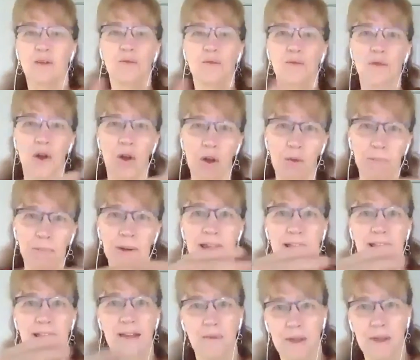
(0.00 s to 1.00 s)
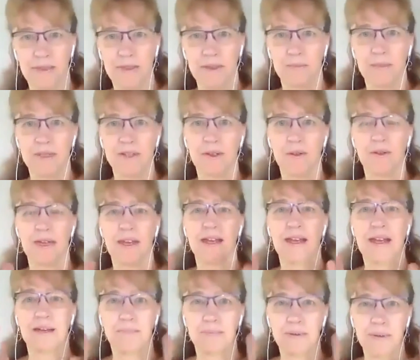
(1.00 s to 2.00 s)
Role play it with them so they
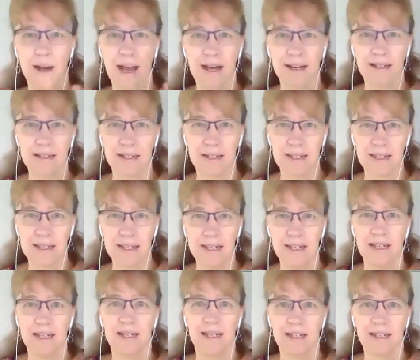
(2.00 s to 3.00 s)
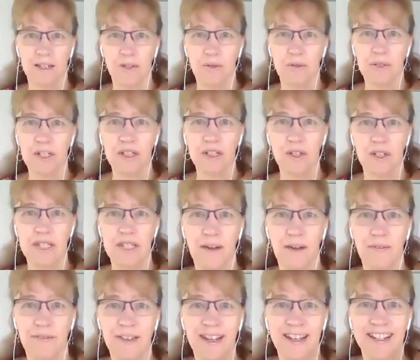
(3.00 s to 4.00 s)
get practice, and do it
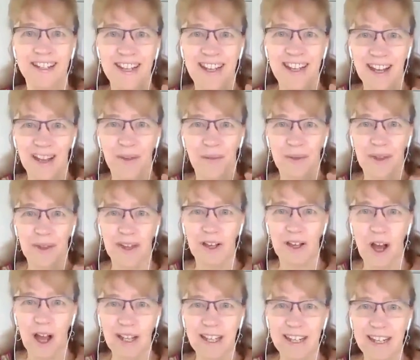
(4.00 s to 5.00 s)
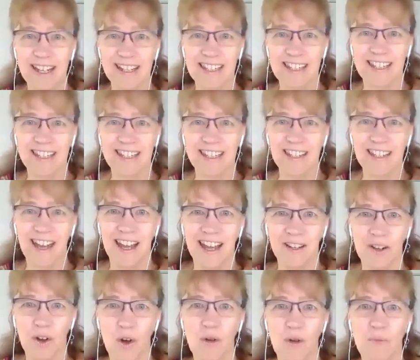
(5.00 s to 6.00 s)
yourself with a colleague
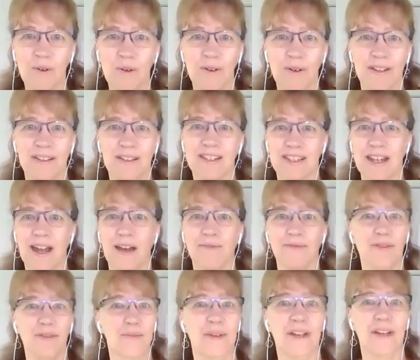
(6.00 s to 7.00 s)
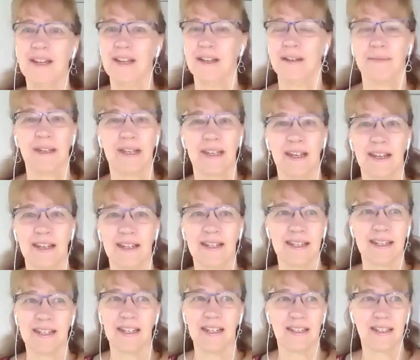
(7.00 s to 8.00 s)
at home or in the staff room,
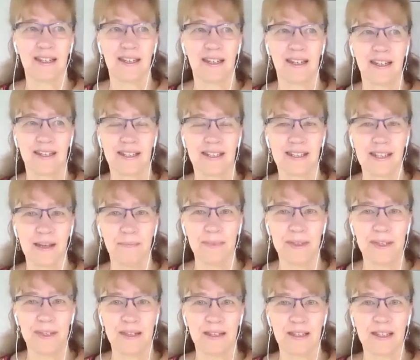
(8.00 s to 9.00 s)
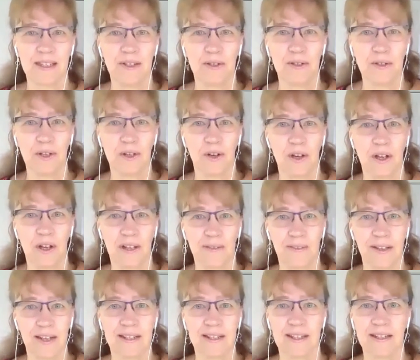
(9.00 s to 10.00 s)
because it's something that's new to all
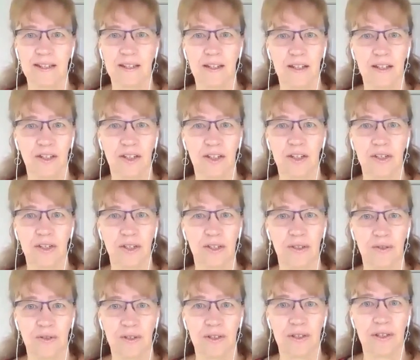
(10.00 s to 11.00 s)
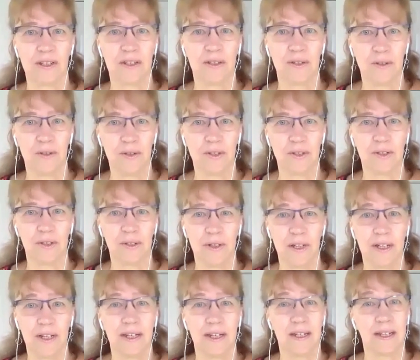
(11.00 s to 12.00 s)
of us. It's not just your students it's new to.
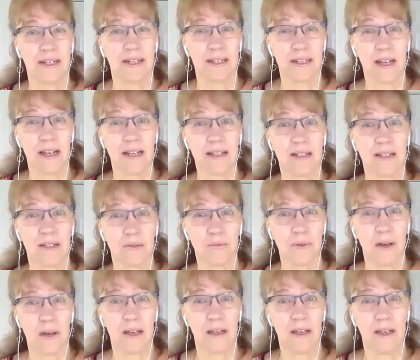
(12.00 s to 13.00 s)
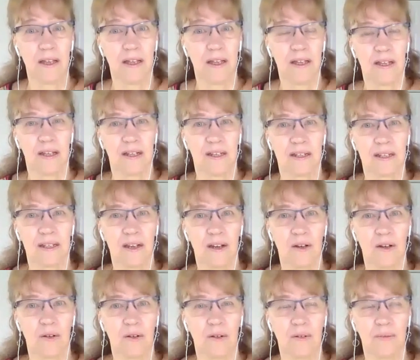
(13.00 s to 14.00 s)
It's us as well.
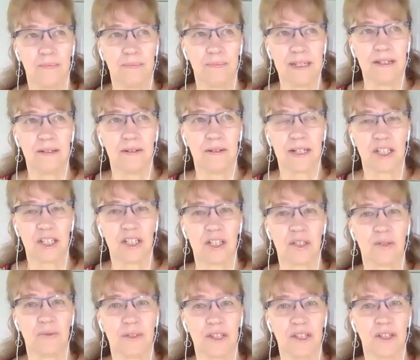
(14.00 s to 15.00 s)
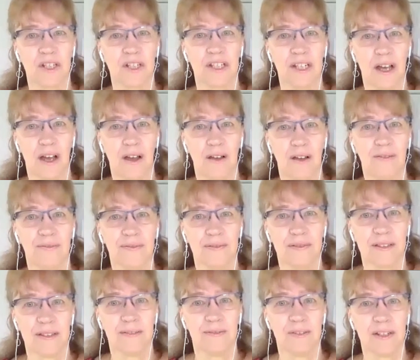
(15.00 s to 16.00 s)
So be gracious with yourself.
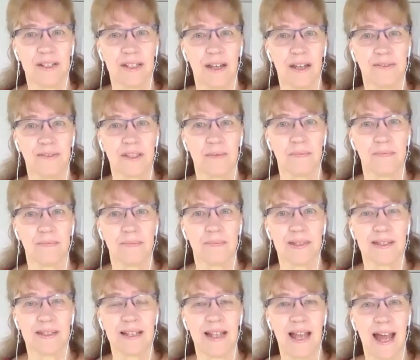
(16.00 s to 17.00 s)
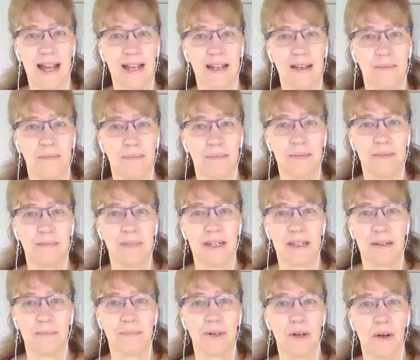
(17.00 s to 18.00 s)
Give yourself some slack, but
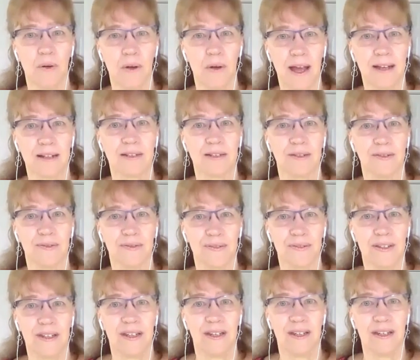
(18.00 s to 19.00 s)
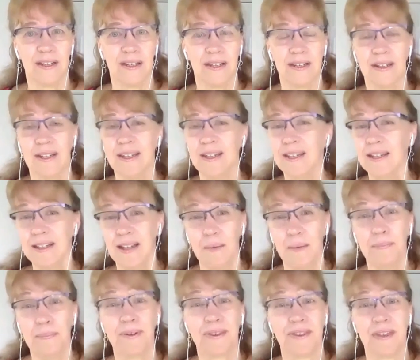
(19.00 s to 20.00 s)
make it proactive. And I can
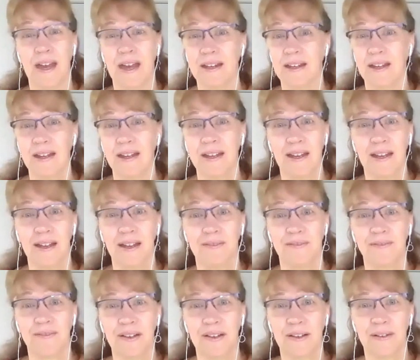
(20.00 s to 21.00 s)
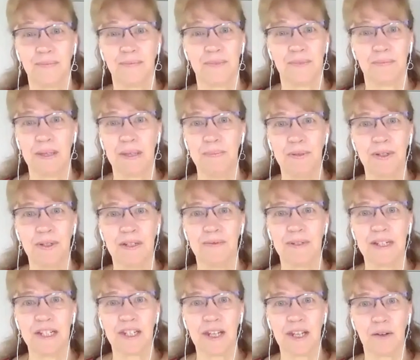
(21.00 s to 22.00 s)
help with that. I have, people can
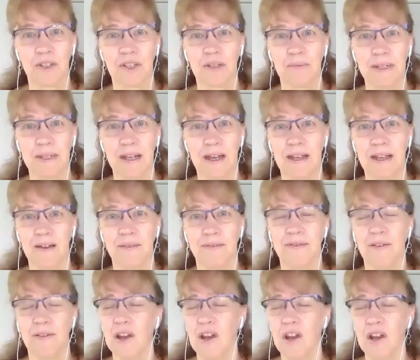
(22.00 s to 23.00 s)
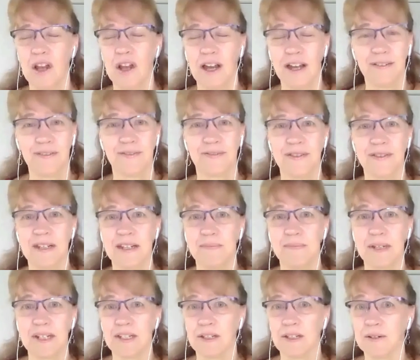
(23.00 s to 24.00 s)
reach out to me. I have a lot of free
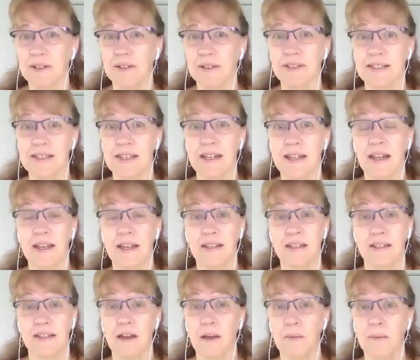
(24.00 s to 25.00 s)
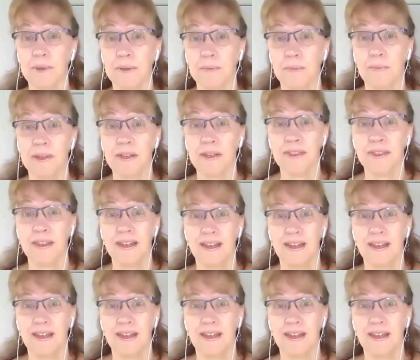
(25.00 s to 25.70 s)
materials that I can help them with.